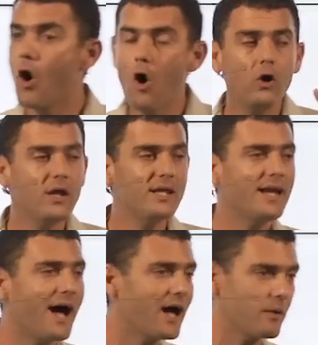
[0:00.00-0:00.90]
Only
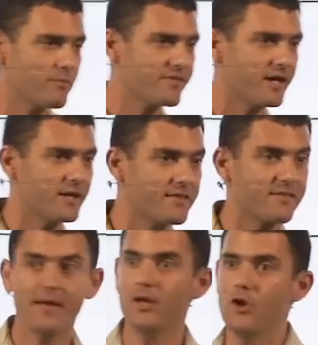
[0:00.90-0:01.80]
the Arab states
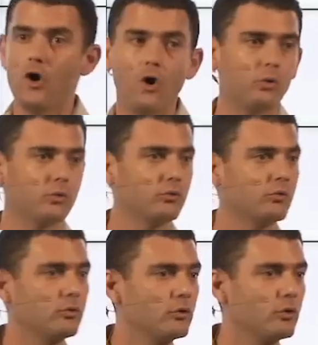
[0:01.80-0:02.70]
say no.
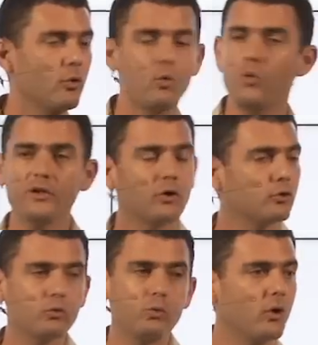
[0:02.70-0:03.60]
We
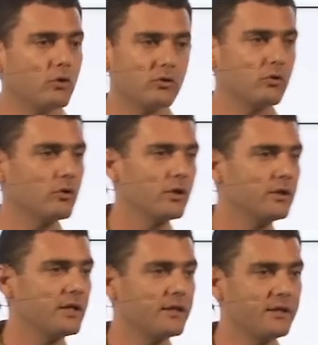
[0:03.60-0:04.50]
don't want
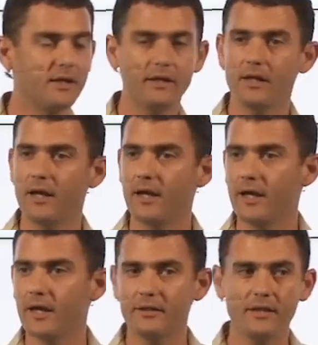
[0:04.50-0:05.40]
that
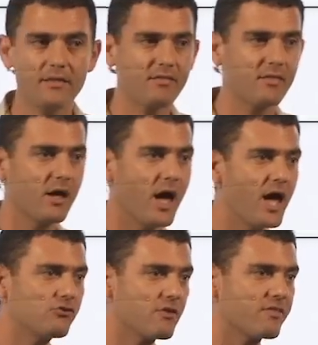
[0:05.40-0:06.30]
this
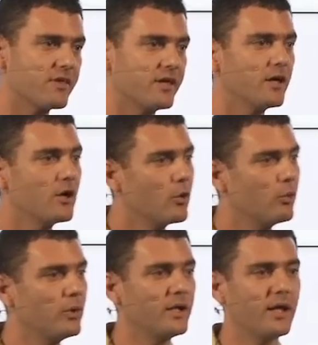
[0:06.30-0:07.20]
agency
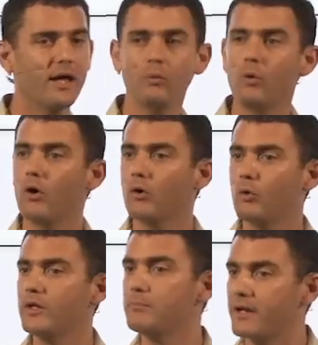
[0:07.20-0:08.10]
will work
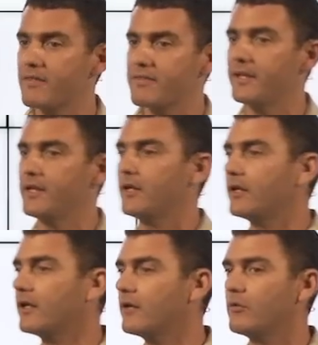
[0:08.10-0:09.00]
with
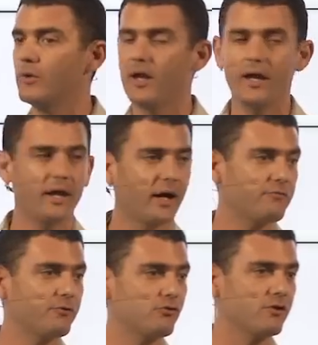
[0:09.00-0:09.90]
Palestinian
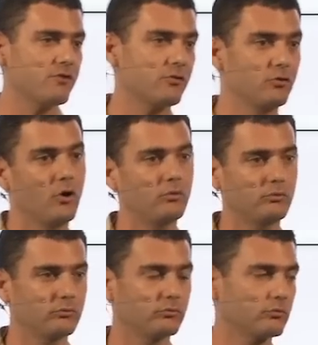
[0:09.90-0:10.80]
refugees. No?
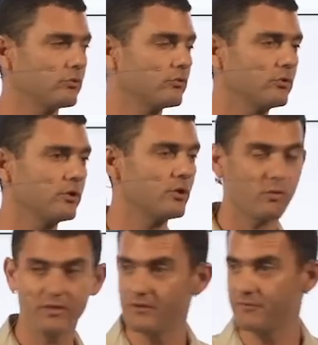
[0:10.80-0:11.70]
It
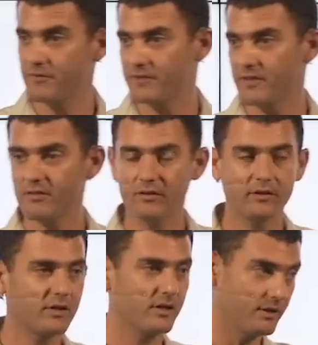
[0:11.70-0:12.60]
was in the 50s,
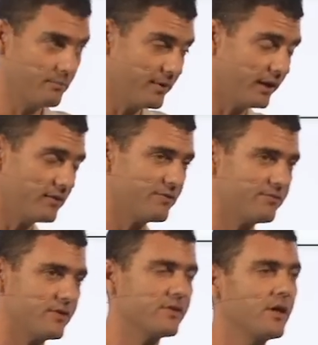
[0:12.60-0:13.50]
in the early
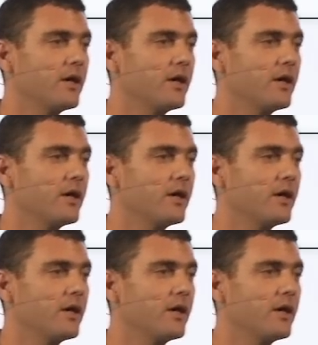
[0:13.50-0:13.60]
50s.